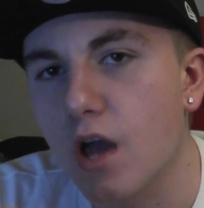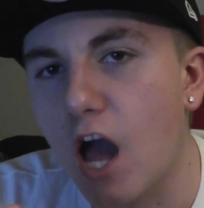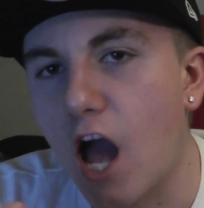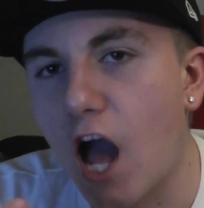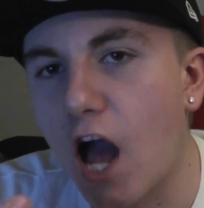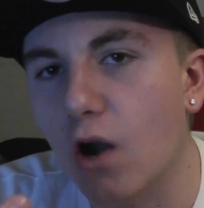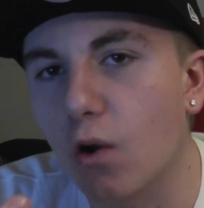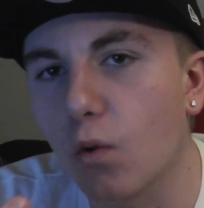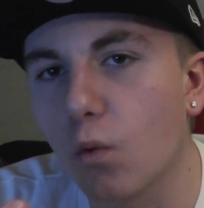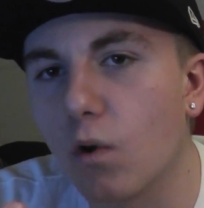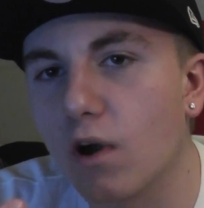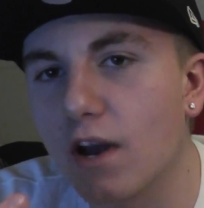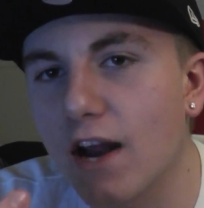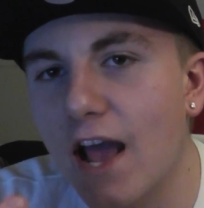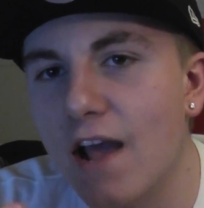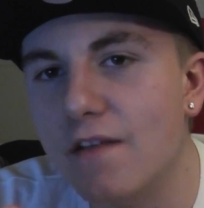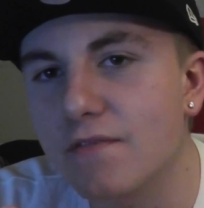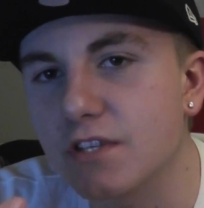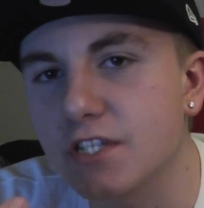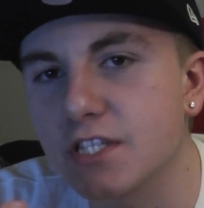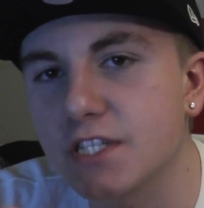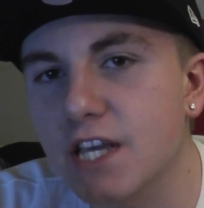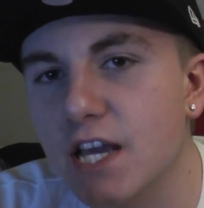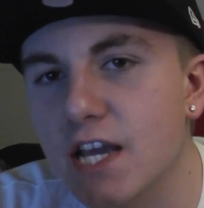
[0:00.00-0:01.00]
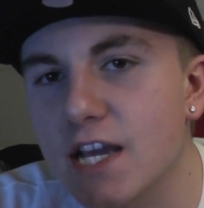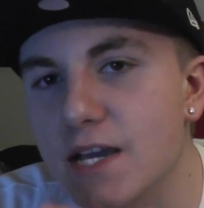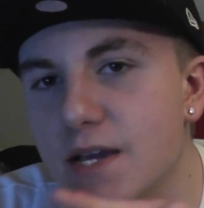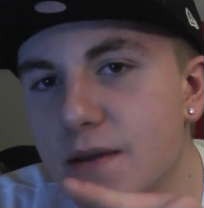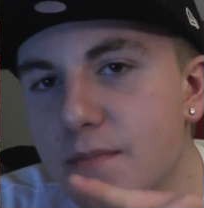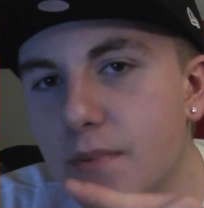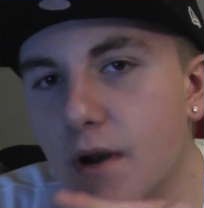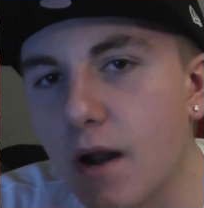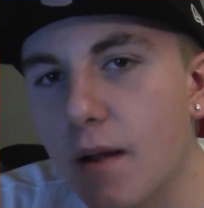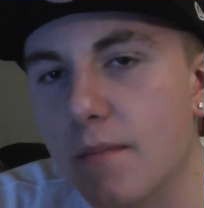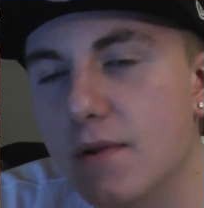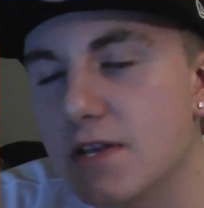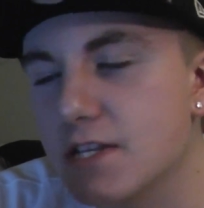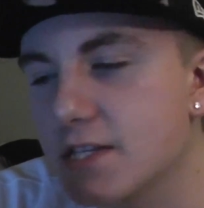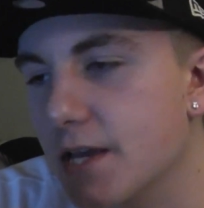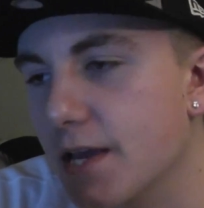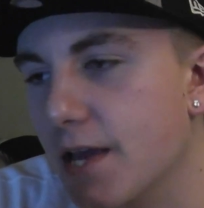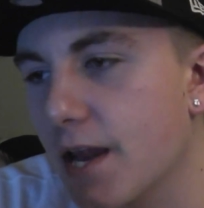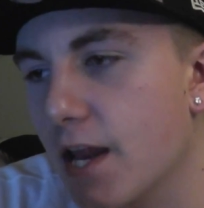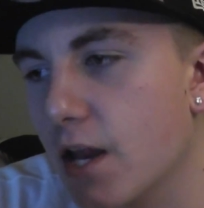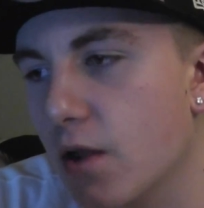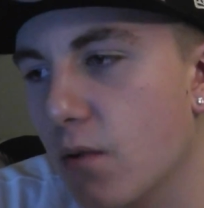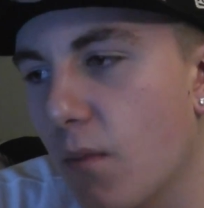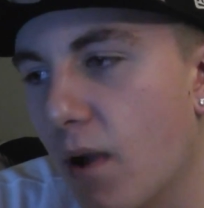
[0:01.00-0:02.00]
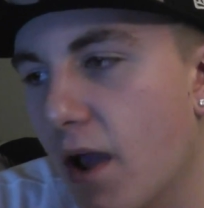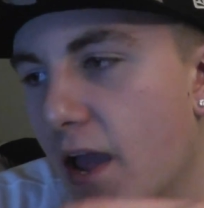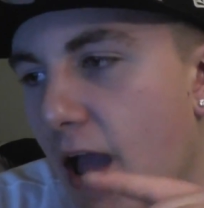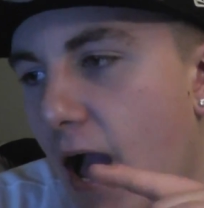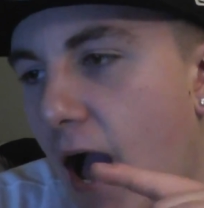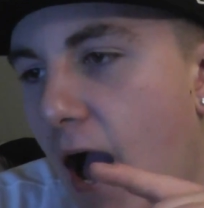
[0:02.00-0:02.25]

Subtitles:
I don't want to have to say it, but I'm gonna say it anyway.